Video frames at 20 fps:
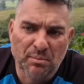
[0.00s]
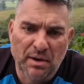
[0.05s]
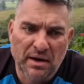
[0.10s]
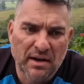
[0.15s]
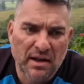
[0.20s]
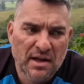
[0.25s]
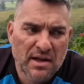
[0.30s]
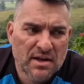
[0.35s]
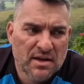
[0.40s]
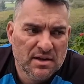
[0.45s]
But
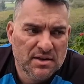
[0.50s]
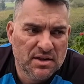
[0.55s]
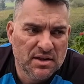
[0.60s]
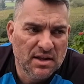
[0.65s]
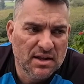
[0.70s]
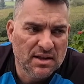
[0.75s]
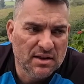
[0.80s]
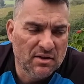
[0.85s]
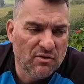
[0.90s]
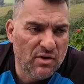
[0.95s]

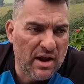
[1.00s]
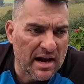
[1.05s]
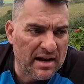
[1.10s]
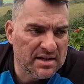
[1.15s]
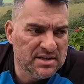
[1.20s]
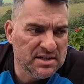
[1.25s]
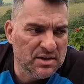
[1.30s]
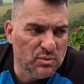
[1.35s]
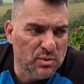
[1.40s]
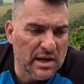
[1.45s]
the
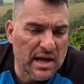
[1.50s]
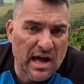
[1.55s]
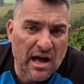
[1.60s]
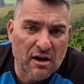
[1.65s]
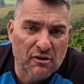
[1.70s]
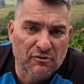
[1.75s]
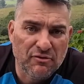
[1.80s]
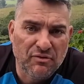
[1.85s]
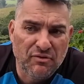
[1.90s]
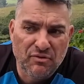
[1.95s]
reality we
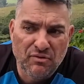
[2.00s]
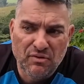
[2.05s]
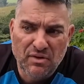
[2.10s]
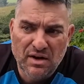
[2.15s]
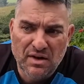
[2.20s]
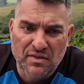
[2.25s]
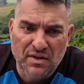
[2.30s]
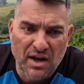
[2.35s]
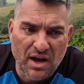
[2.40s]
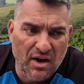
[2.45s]
have
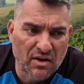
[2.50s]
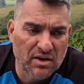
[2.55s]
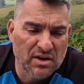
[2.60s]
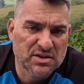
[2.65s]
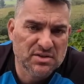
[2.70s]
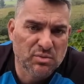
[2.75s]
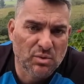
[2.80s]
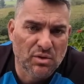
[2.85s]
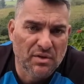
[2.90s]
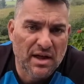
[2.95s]
in the
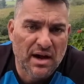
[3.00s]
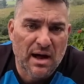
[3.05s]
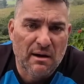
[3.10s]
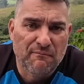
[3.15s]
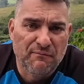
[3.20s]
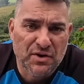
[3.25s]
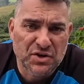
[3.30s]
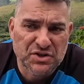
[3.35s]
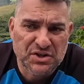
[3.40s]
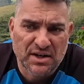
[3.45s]
areas, well, that I'm
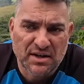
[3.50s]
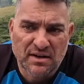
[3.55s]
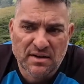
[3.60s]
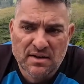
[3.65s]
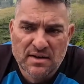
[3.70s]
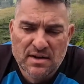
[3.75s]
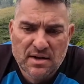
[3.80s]
fishing,